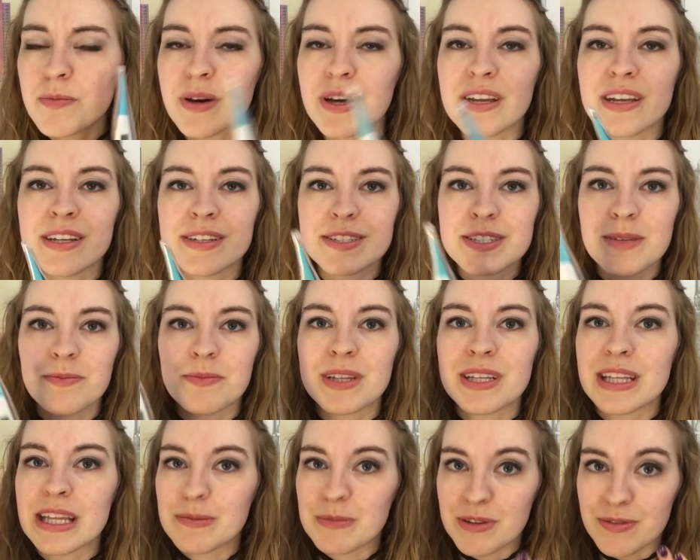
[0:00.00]
but it's
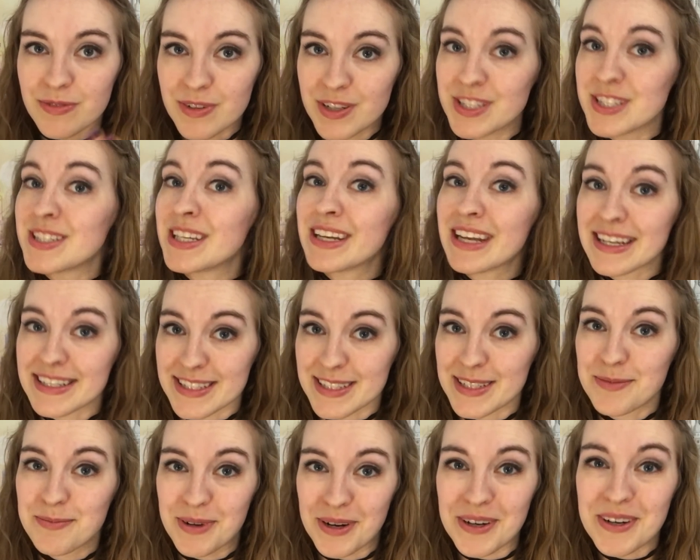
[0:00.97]
something that my friends did ask
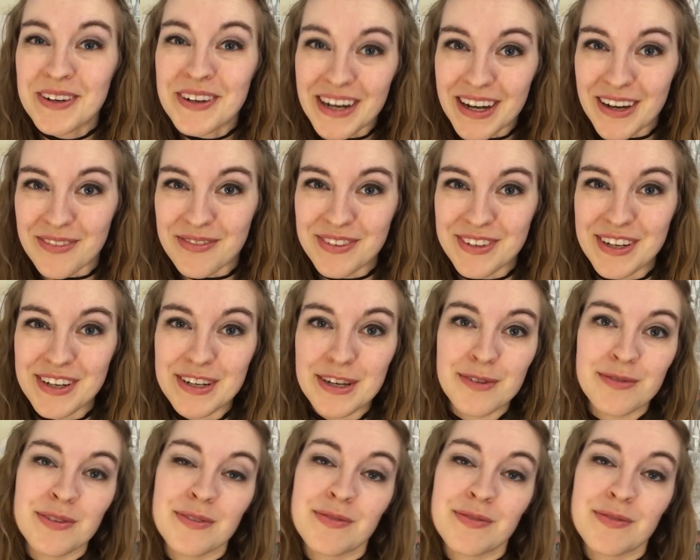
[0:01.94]
to borrow often enough